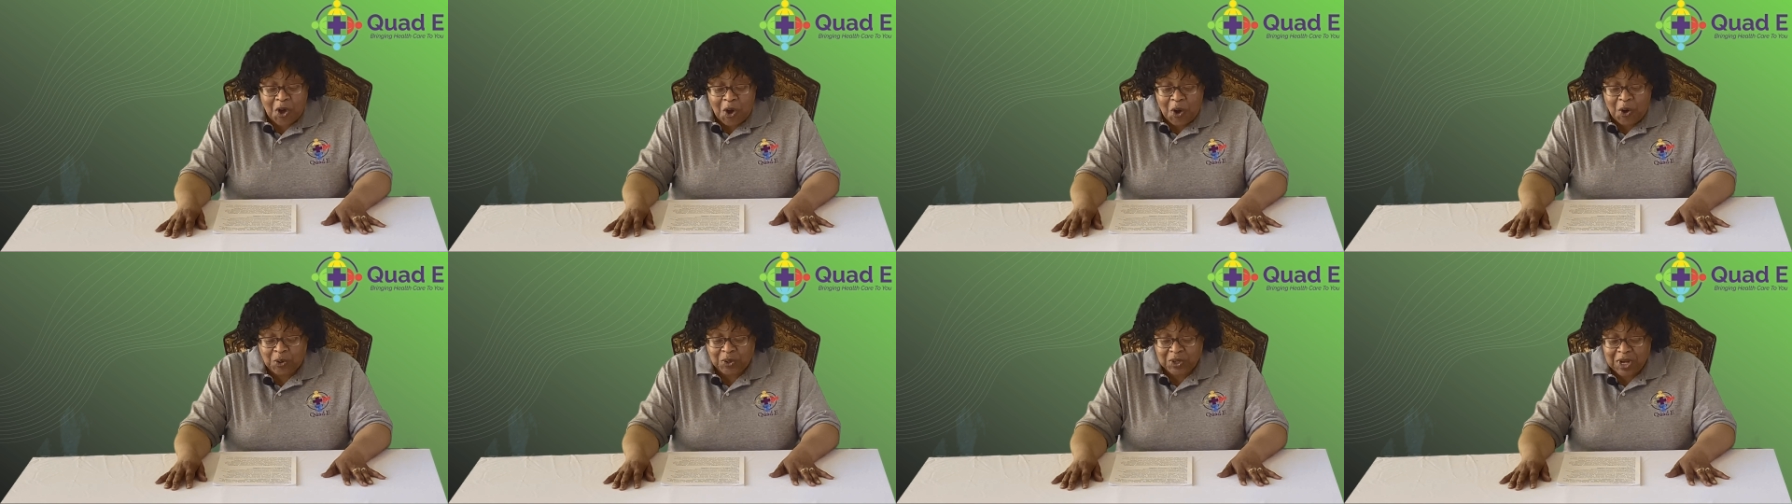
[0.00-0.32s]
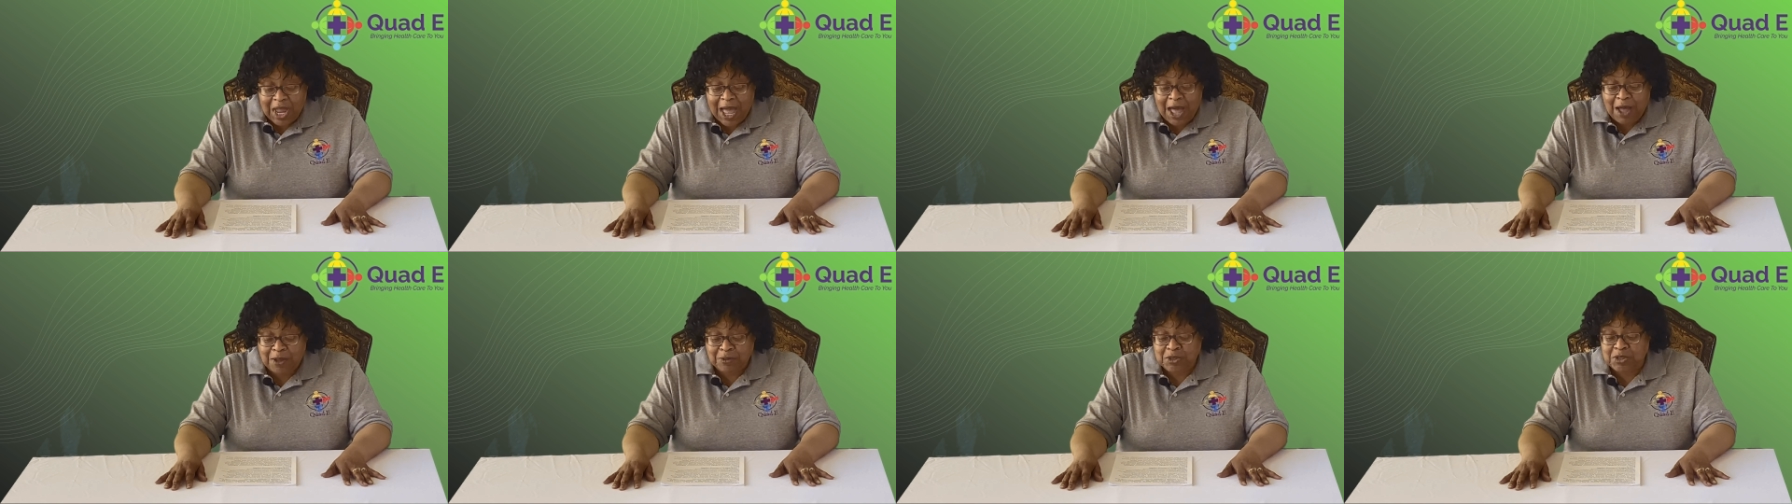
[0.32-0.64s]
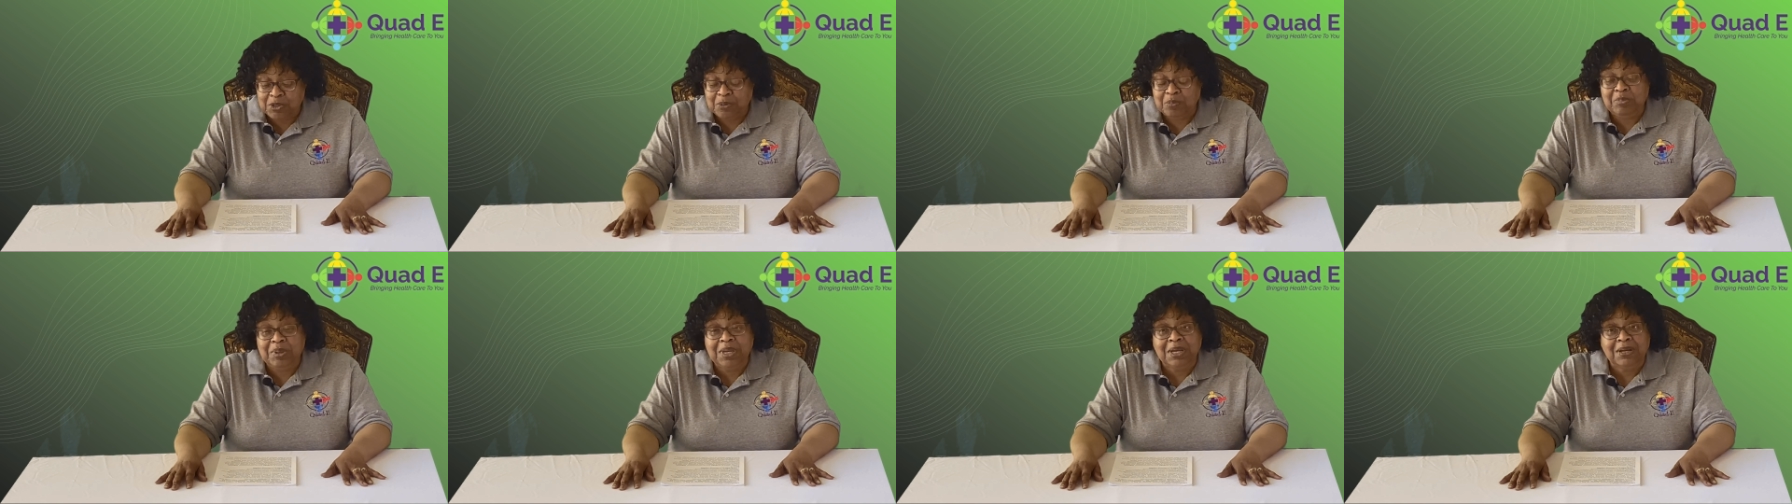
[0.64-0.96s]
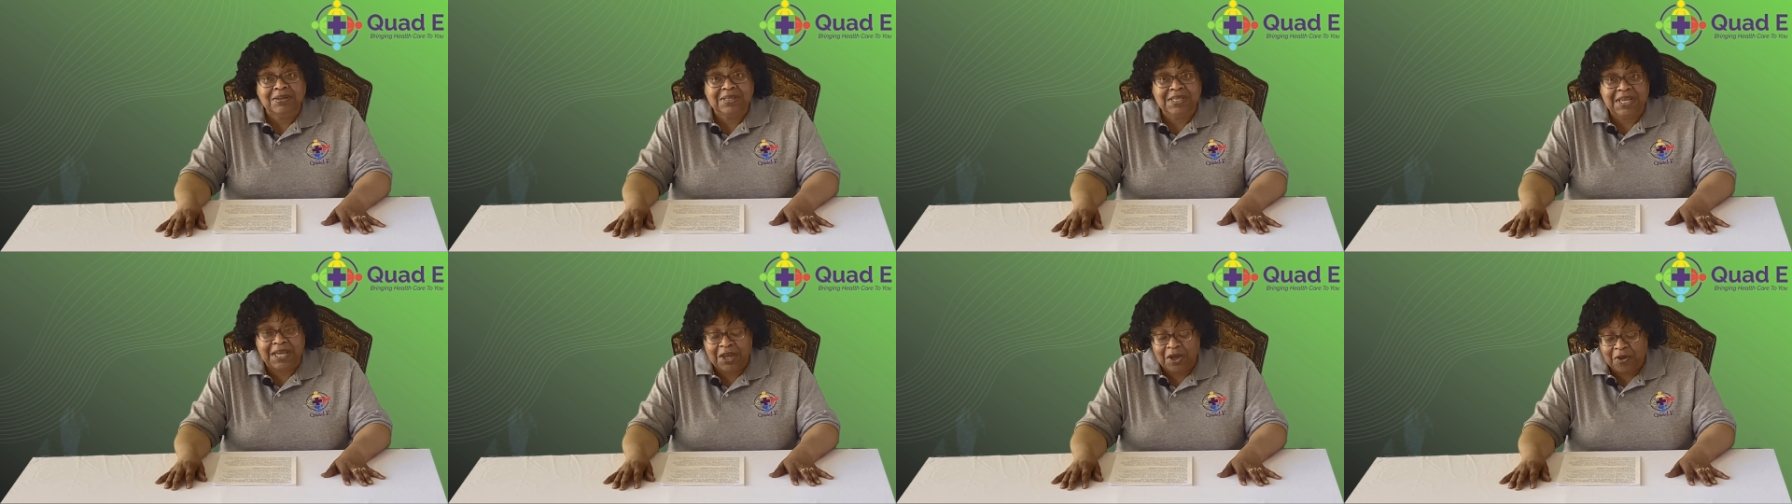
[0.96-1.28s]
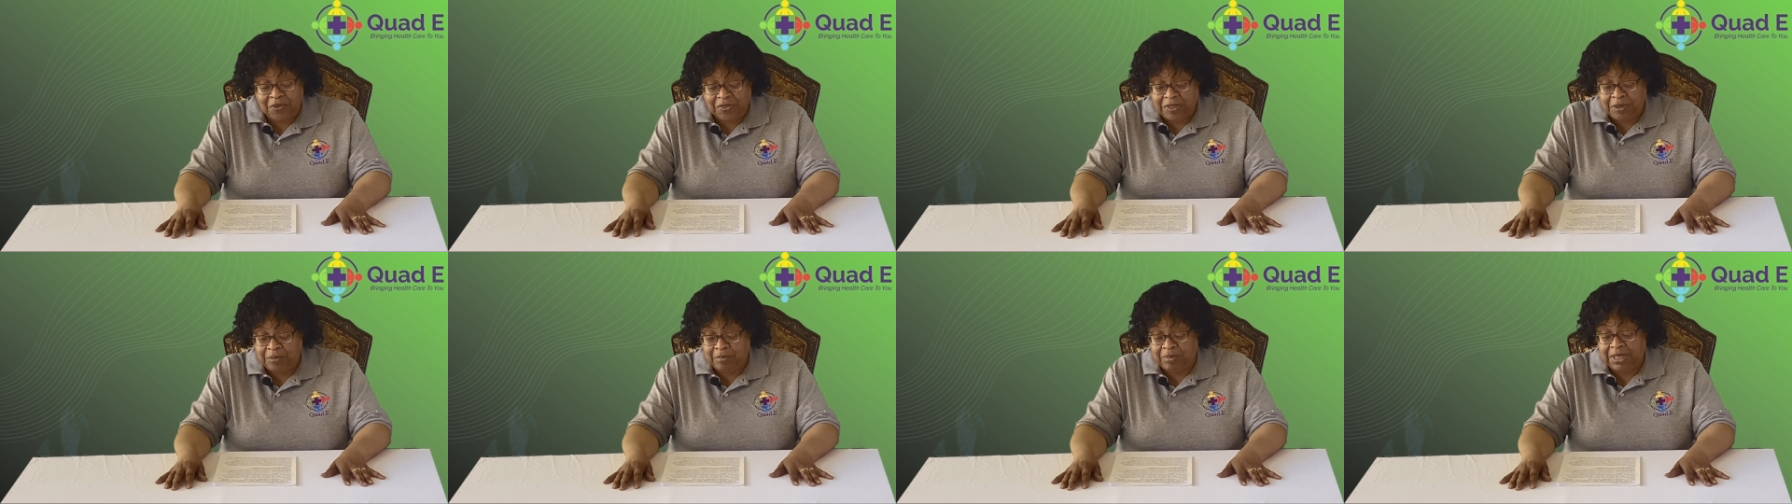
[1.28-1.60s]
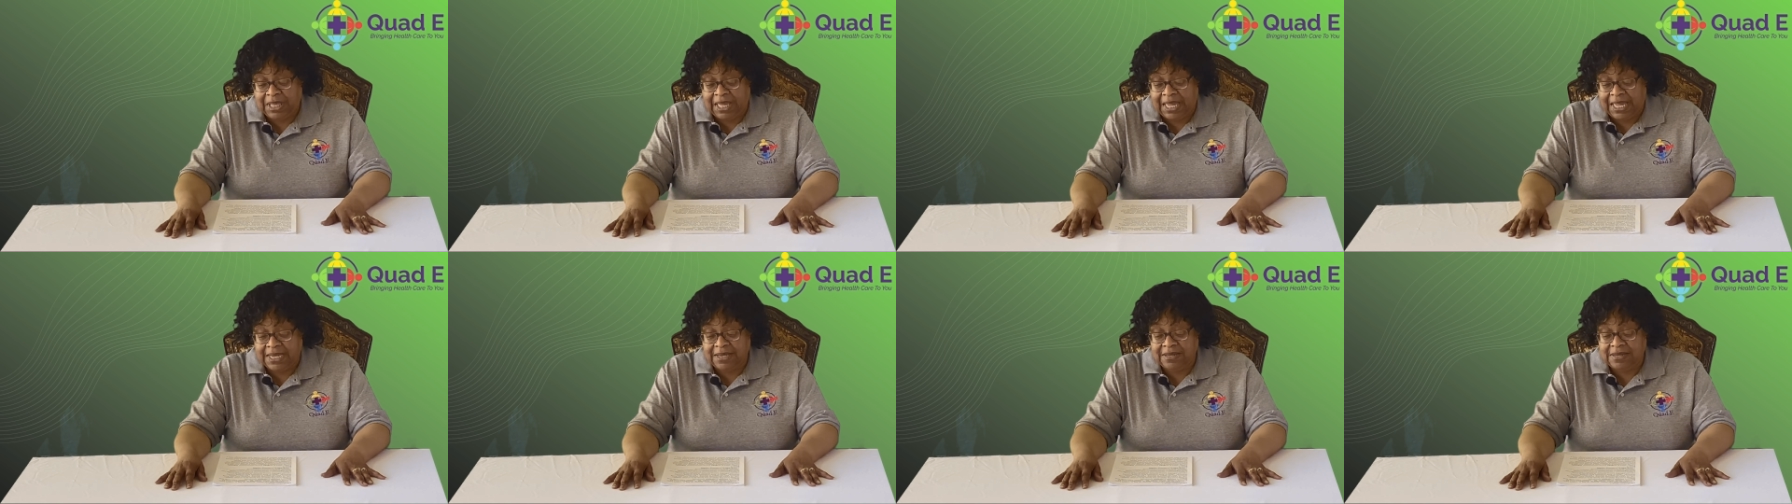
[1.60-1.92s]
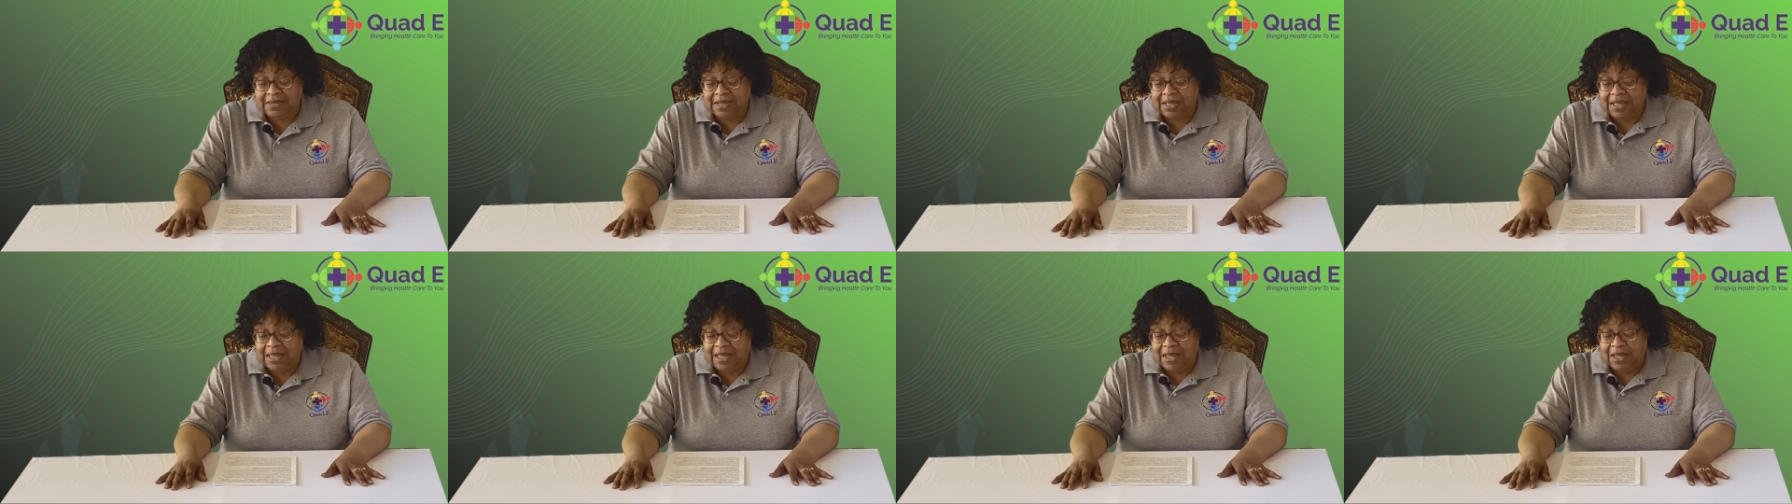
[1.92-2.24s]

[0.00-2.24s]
on how to build a healthy plate